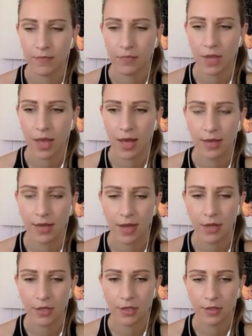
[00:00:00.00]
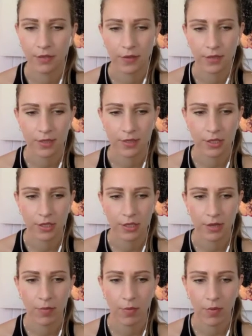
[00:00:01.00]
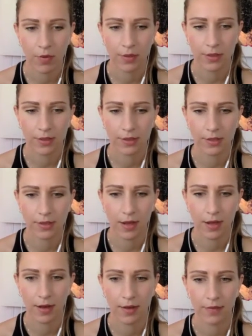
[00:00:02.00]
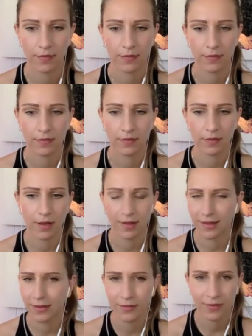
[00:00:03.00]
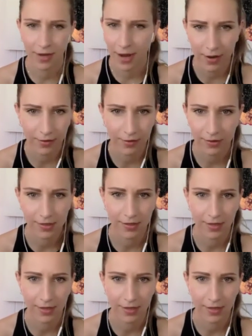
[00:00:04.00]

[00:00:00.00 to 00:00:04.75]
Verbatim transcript: And I just felt such an importance of not leaving it out.